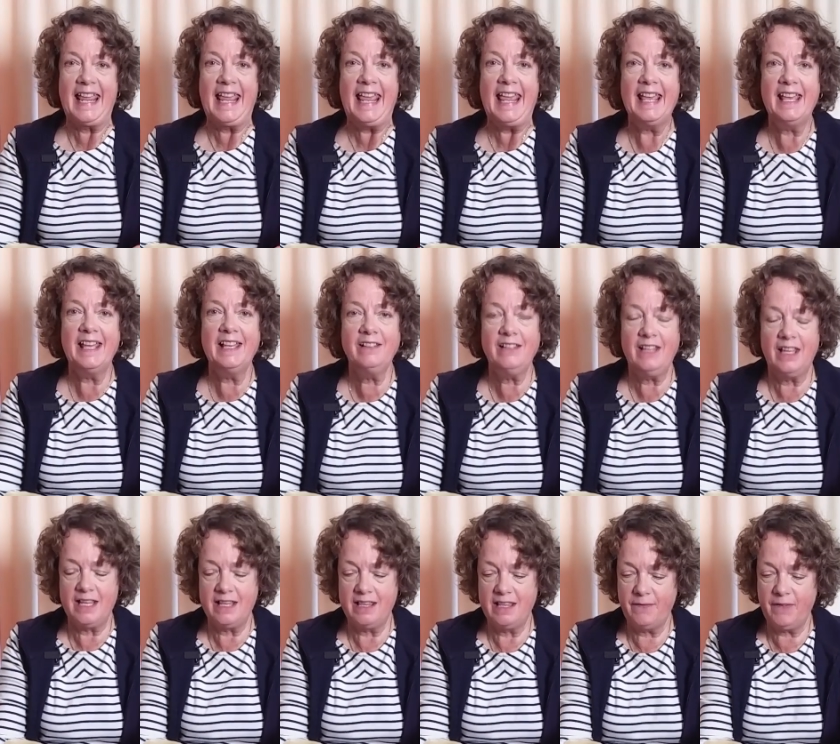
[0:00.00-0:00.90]
here
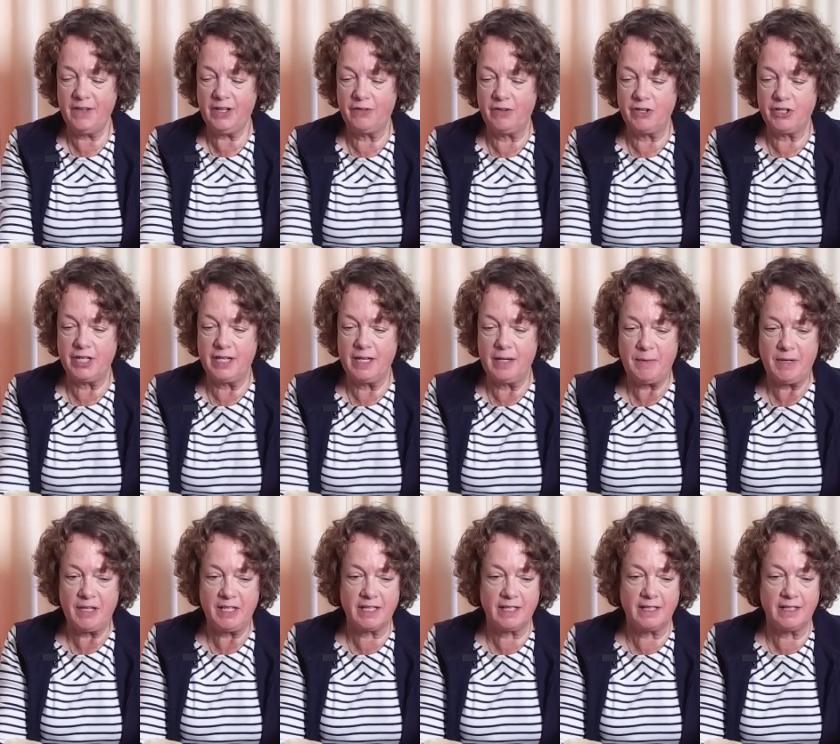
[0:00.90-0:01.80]
in the vicarage in
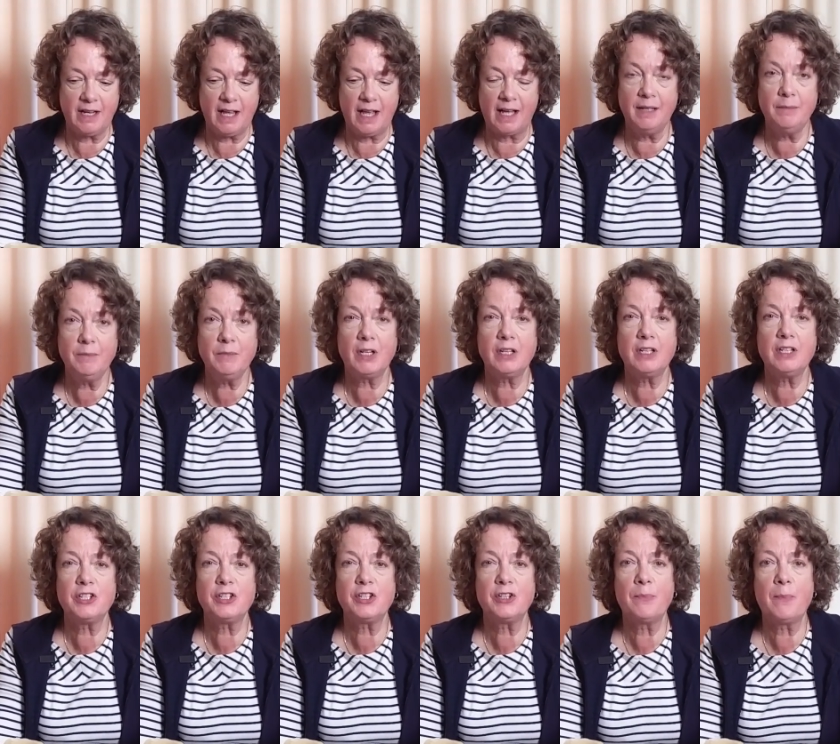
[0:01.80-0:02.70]
Lymington, I'm
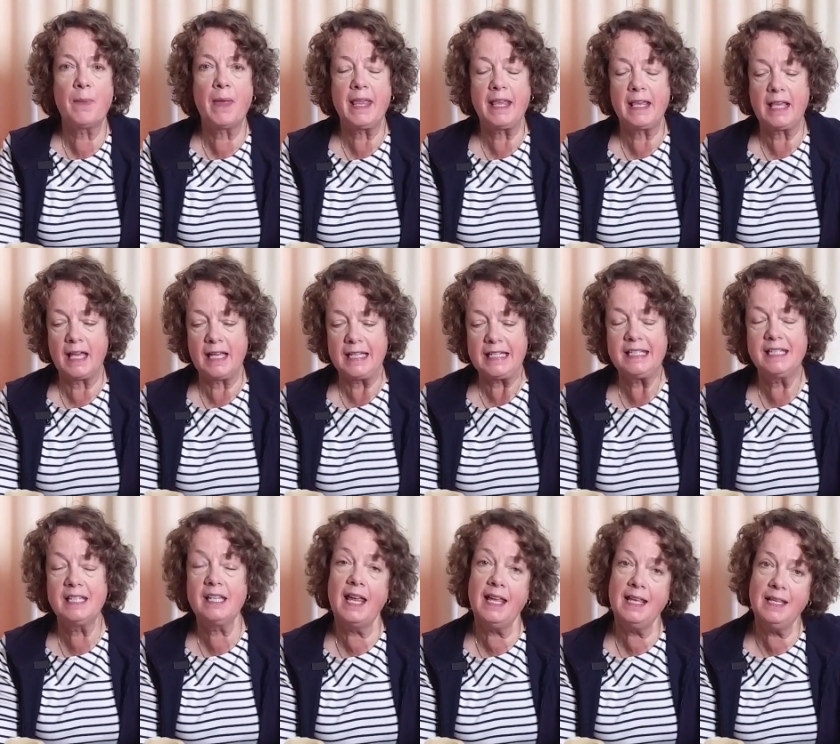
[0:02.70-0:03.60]
going to make a
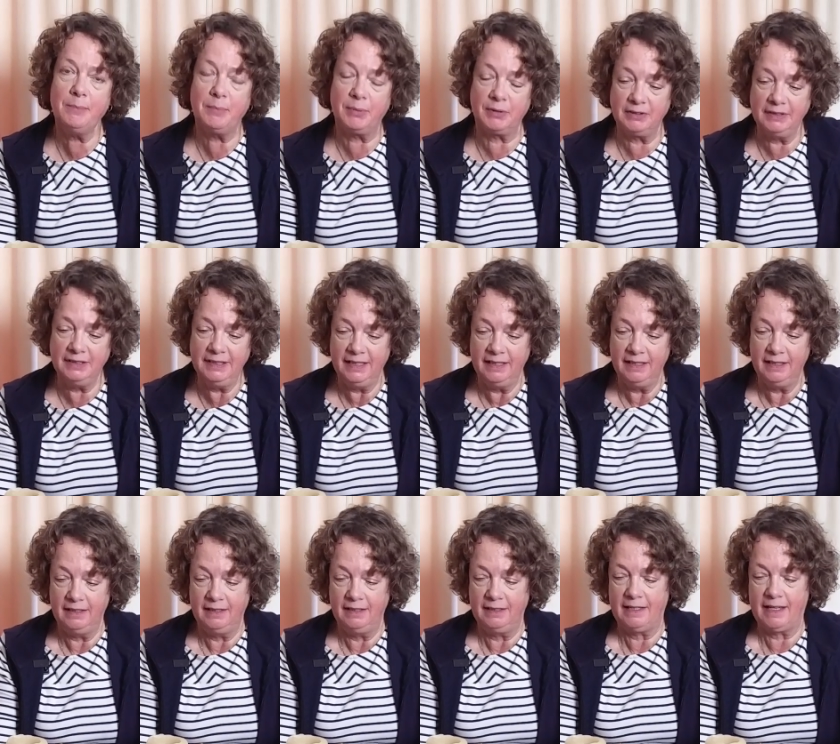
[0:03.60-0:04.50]
table
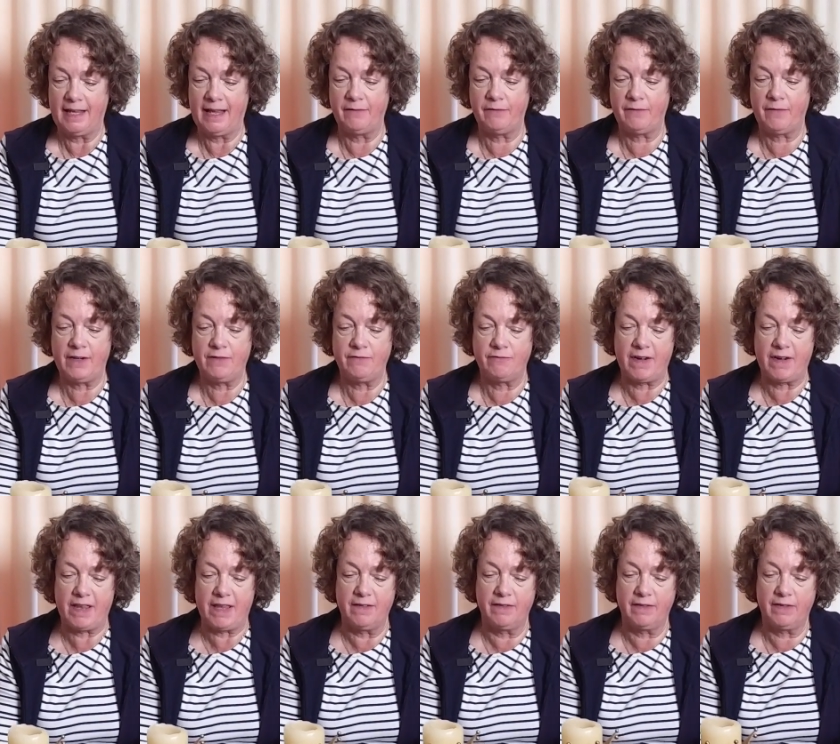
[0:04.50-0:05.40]
Advent
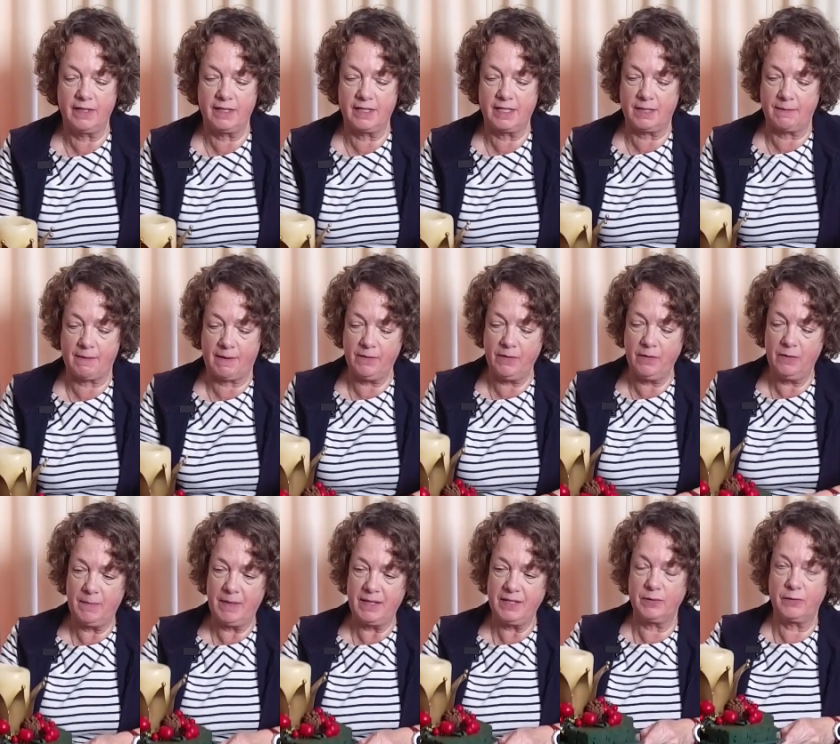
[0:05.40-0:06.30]
wreath. So I've
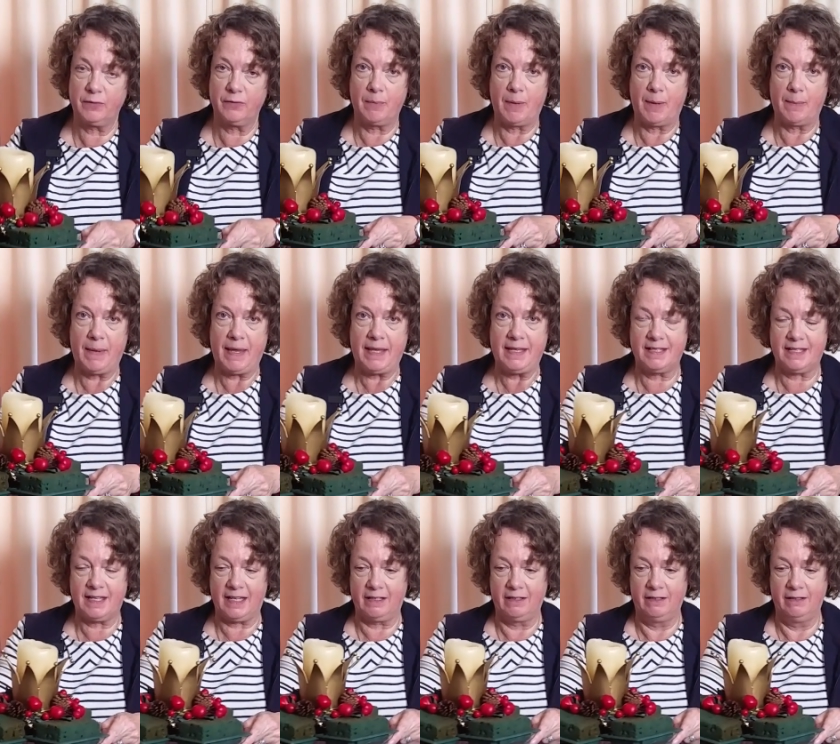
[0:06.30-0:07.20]
got my
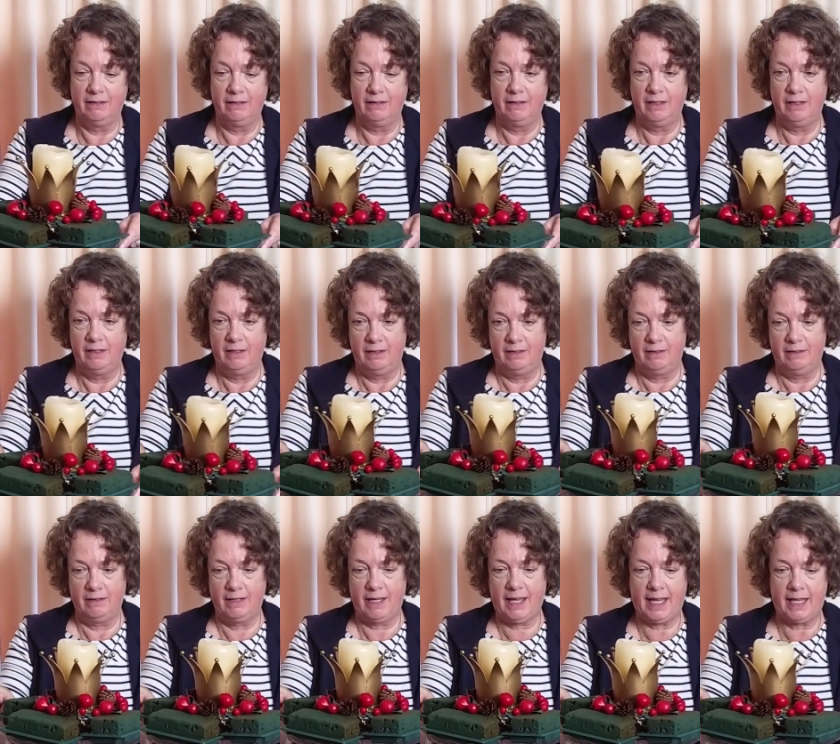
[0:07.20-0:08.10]
basic
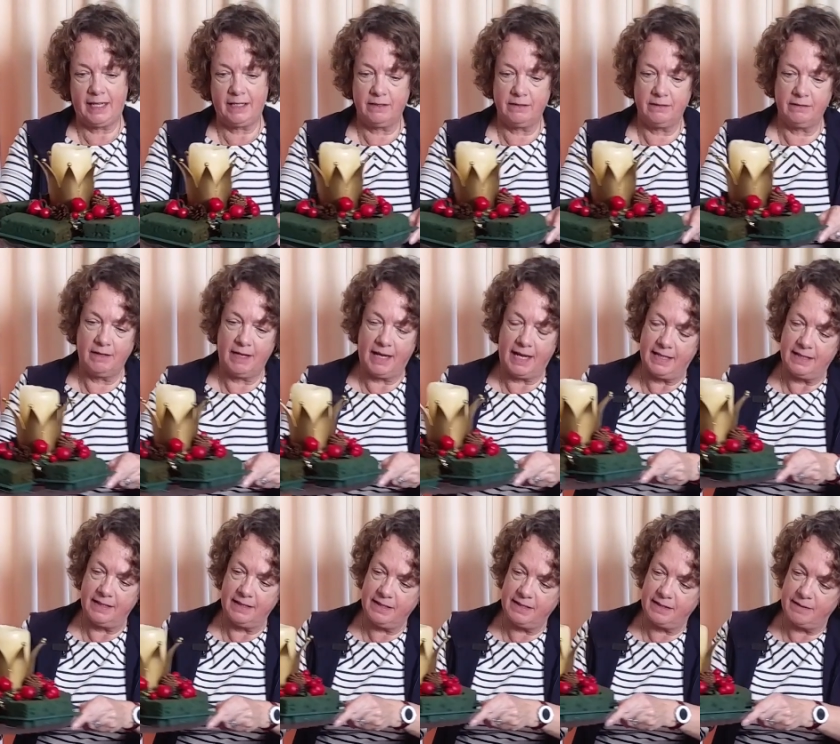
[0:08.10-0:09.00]
candle
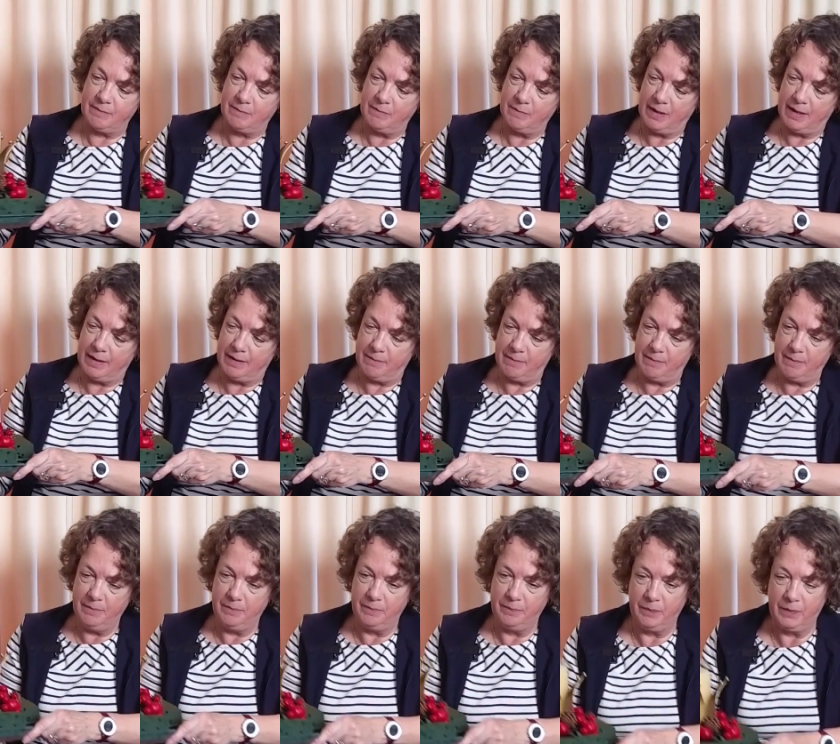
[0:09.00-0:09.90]
and some
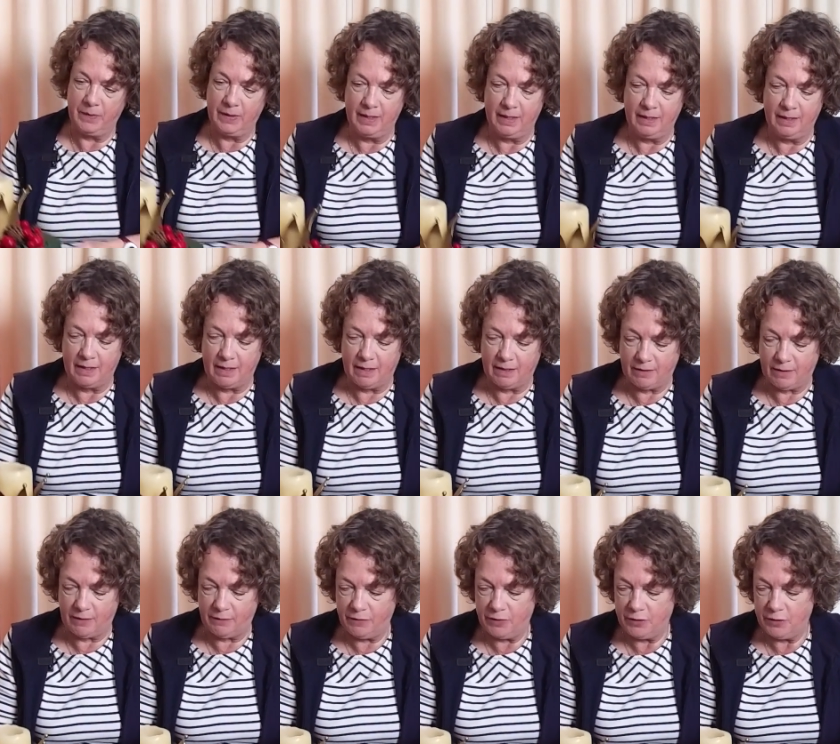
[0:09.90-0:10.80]

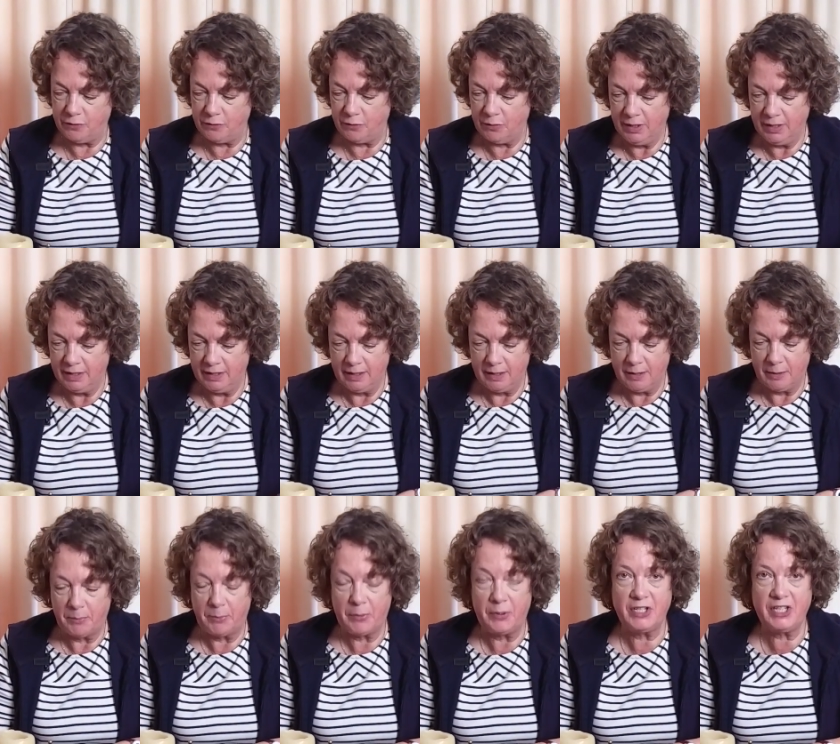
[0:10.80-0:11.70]
a few
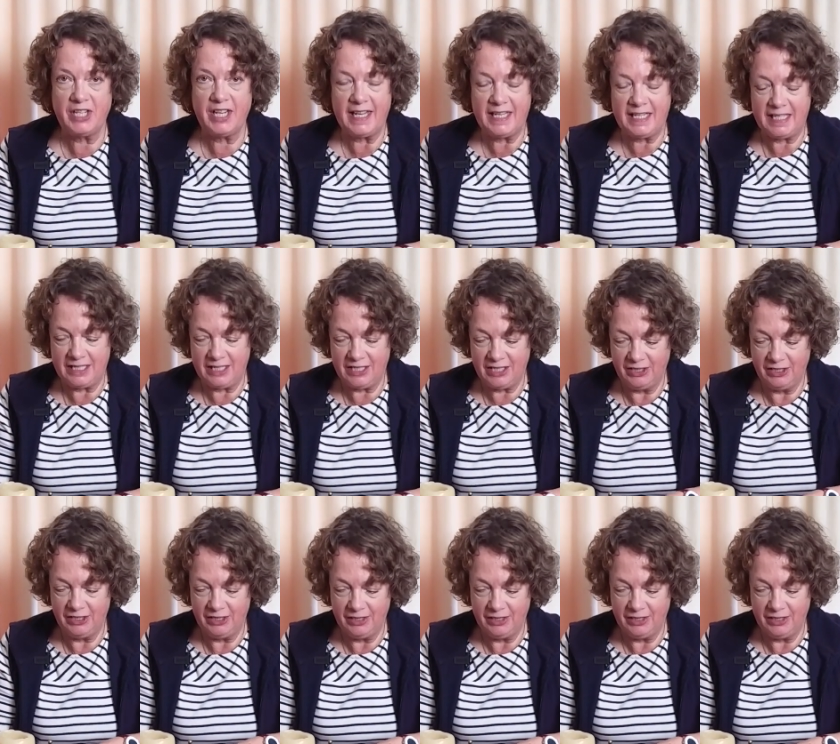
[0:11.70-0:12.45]
pretend